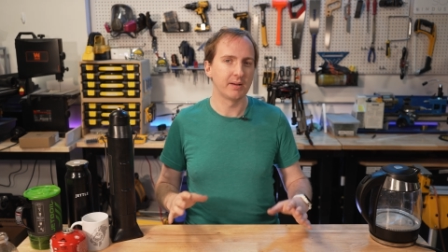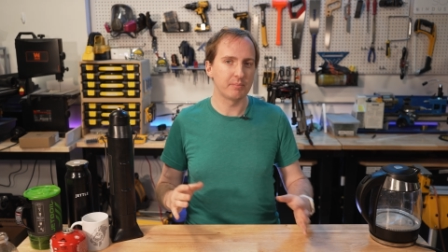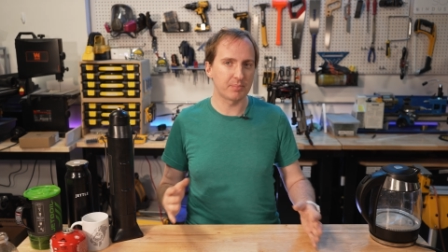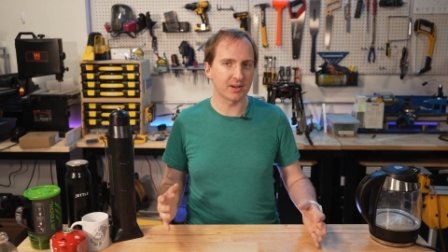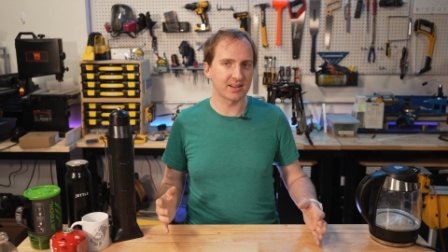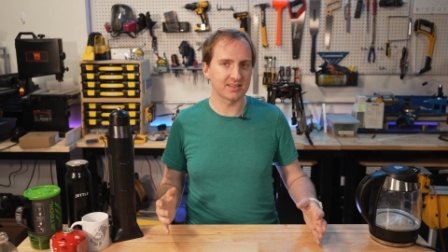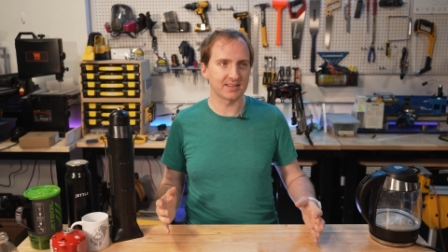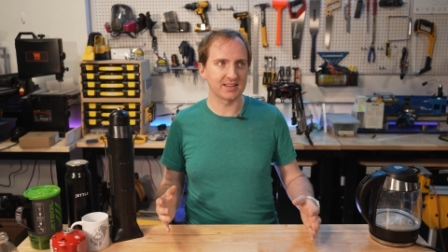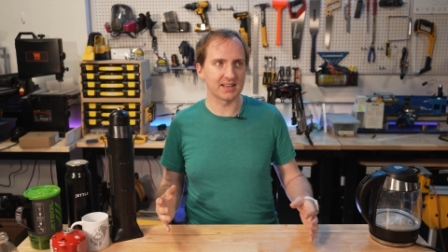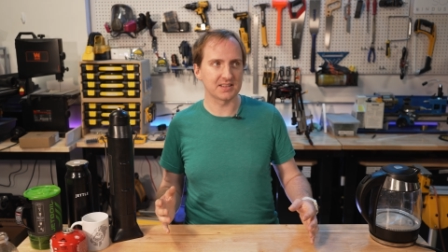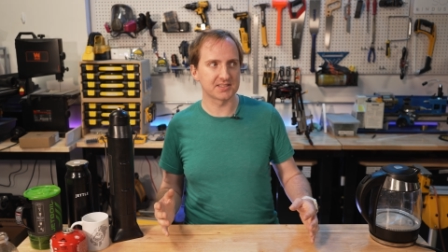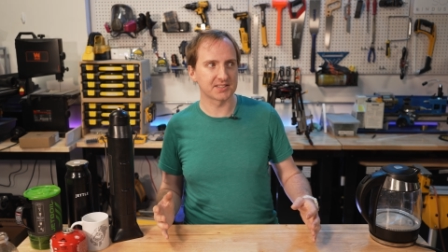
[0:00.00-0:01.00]
But
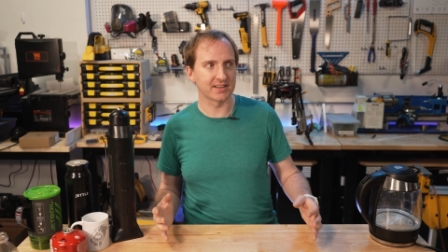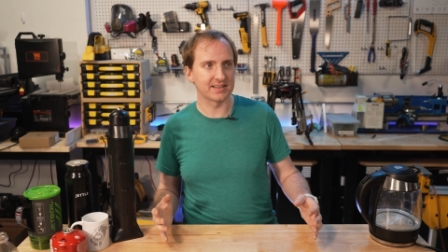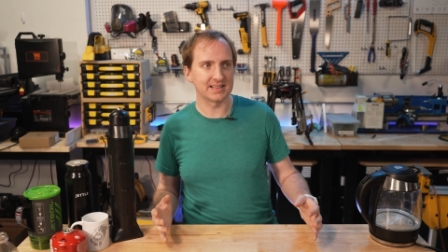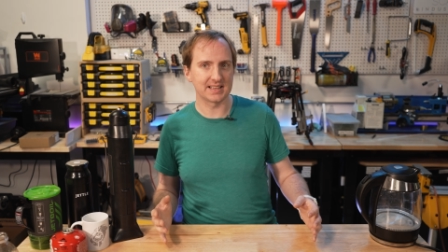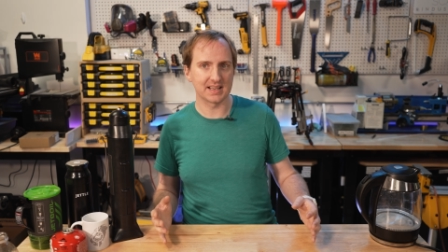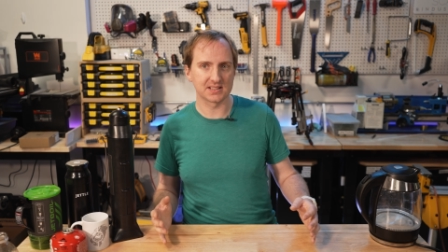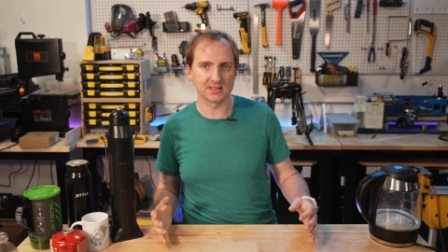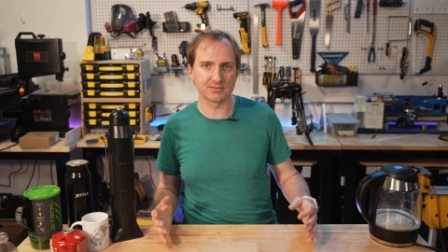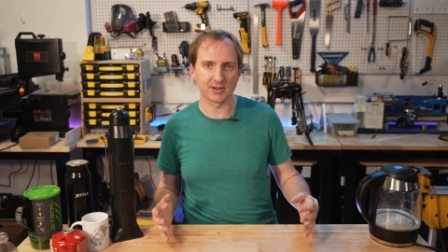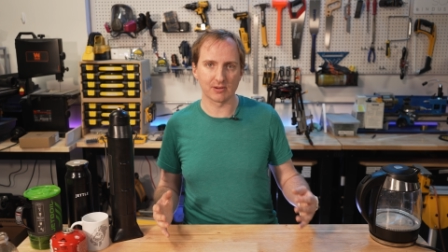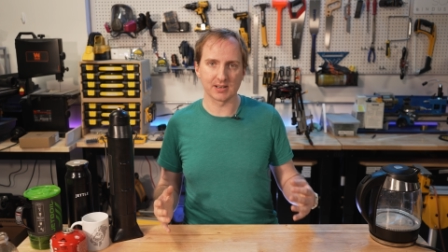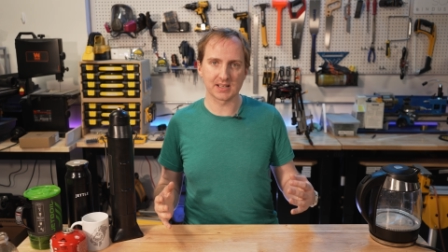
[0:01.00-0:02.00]
it certainly isn't
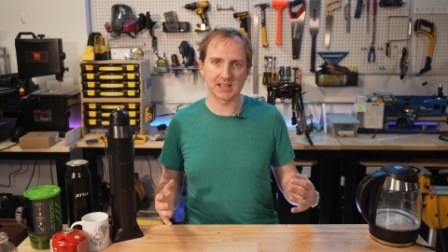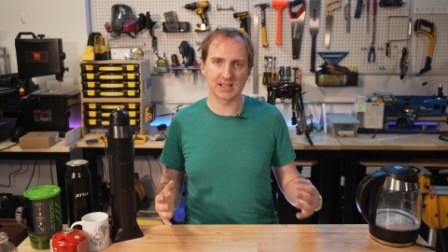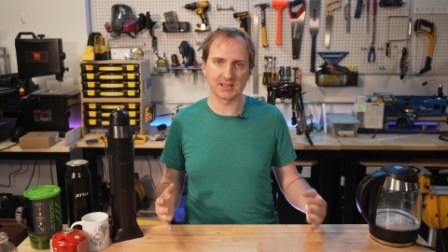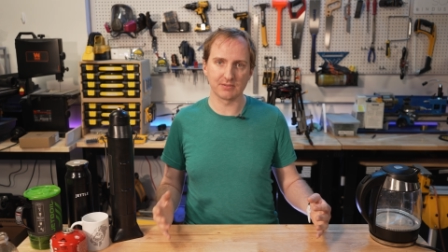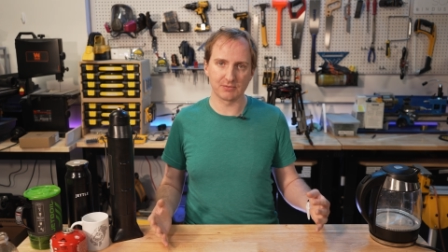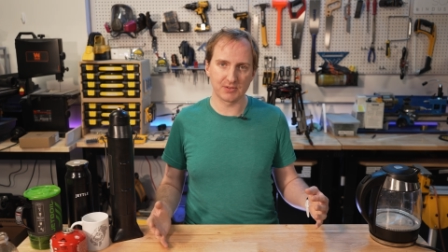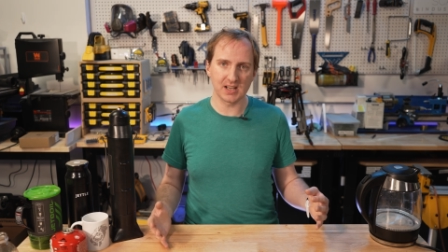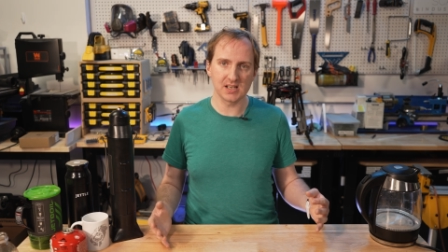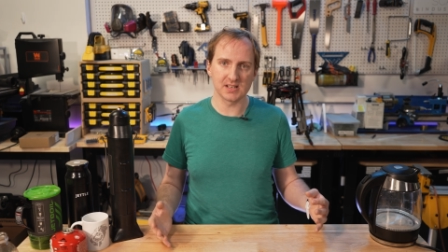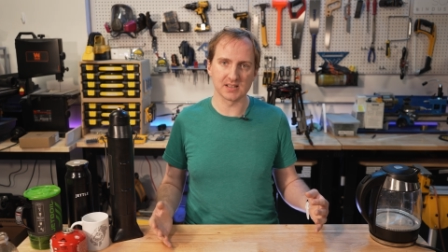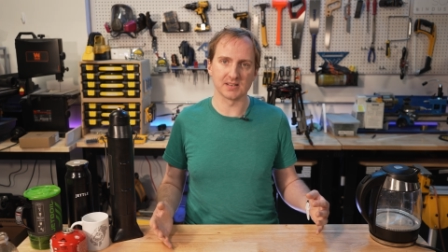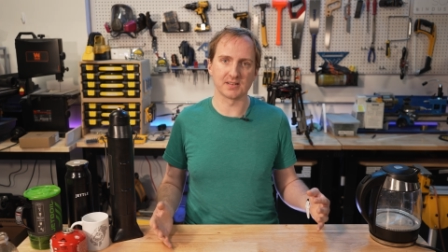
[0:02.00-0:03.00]
very
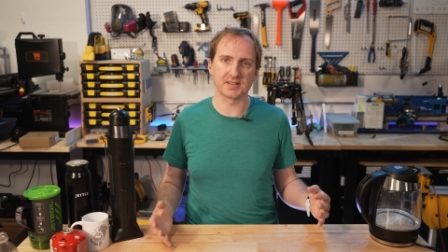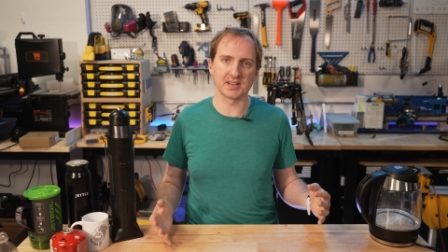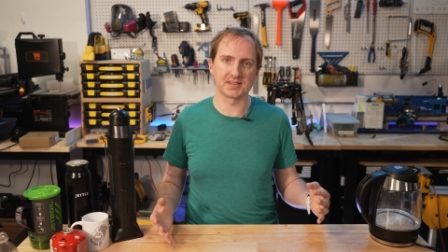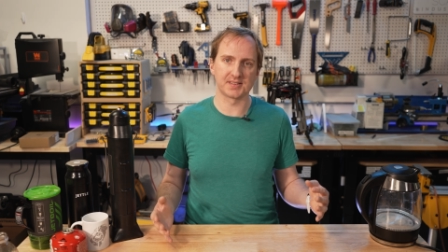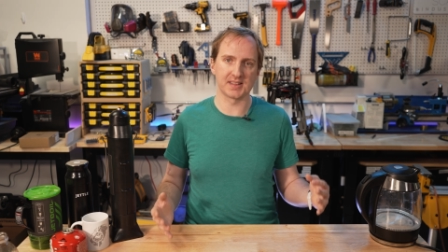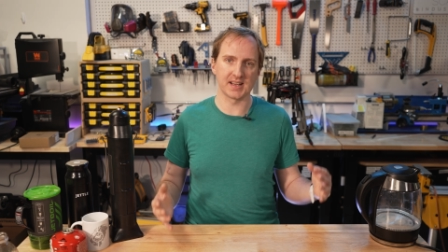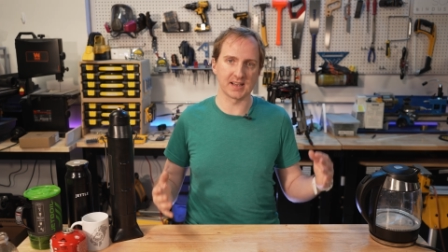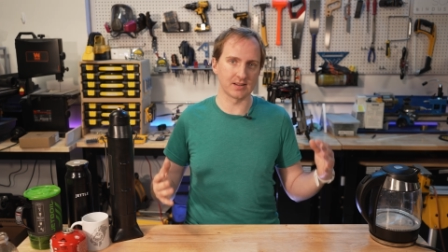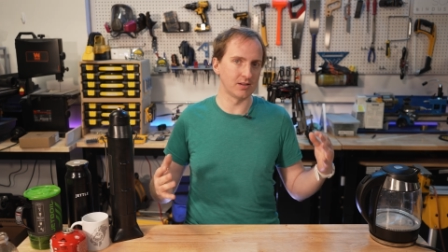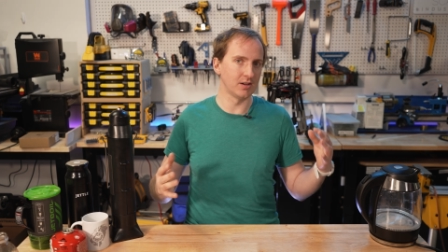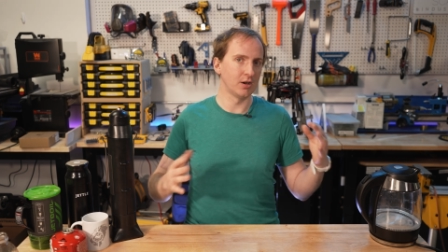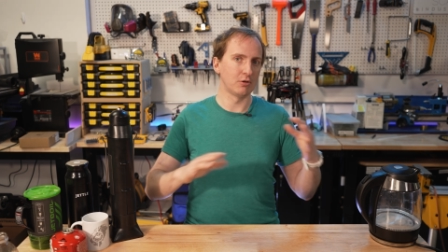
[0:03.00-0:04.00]
convenient. This
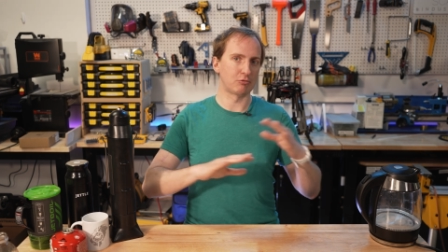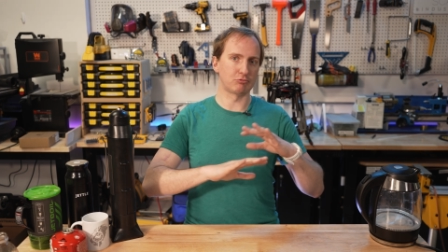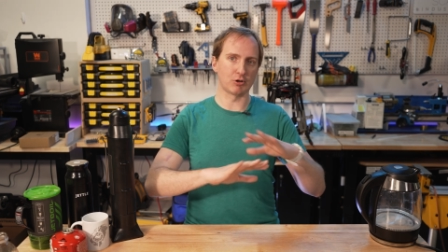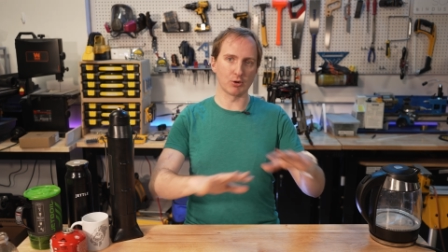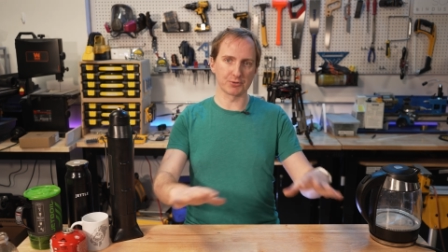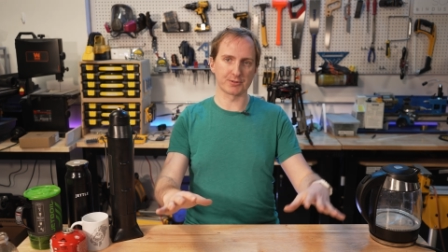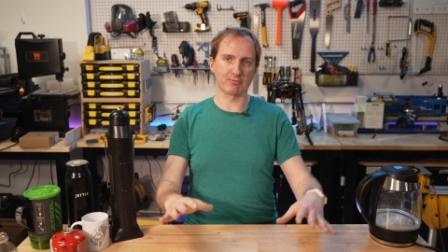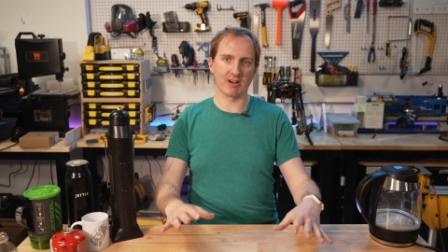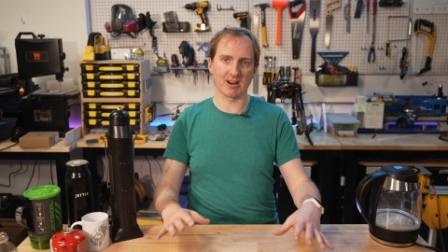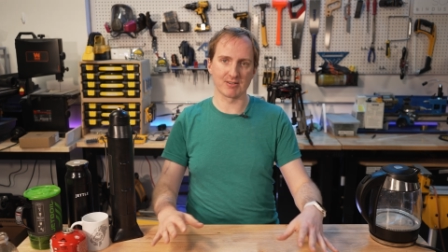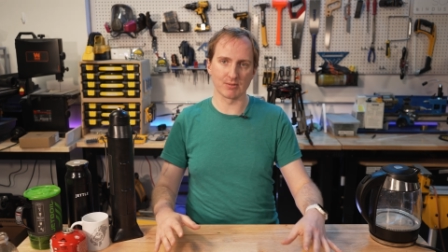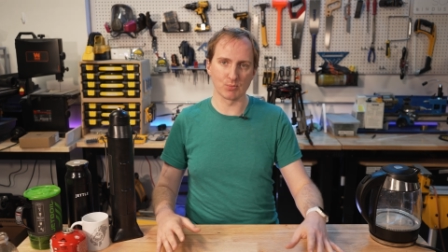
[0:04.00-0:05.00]
thing rolls
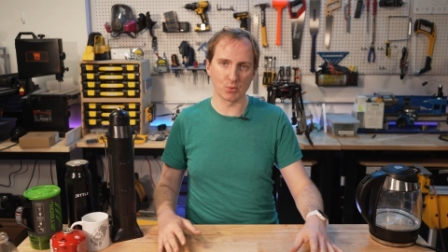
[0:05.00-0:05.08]
around on